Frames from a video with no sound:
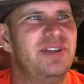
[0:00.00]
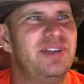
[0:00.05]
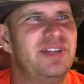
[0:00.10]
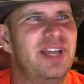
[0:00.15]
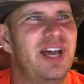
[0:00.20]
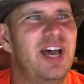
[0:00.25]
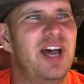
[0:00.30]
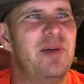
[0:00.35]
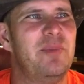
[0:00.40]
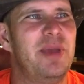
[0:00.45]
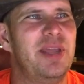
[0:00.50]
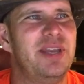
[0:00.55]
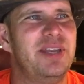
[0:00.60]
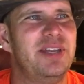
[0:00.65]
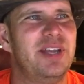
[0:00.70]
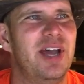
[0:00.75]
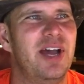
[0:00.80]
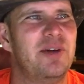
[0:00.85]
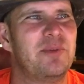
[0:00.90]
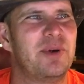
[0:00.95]
Dumb and
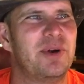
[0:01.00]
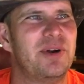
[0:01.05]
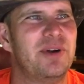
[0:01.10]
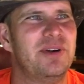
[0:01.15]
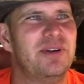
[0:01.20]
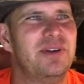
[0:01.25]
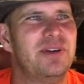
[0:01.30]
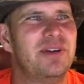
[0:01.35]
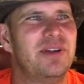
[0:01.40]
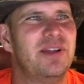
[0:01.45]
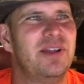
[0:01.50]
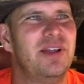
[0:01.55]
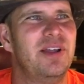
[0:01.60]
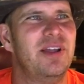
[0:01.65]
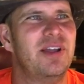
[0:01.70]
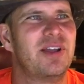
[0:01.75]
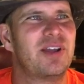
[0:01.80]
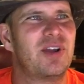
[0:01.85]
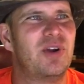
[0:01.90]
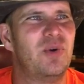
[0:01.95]
Dumber,
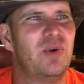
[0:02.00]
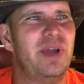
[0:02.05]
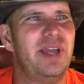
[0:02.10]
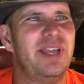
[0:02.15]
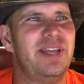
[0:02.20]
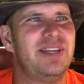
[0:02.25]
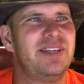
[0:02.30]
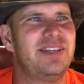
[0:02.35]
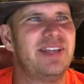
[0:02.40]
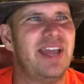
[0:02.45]
quit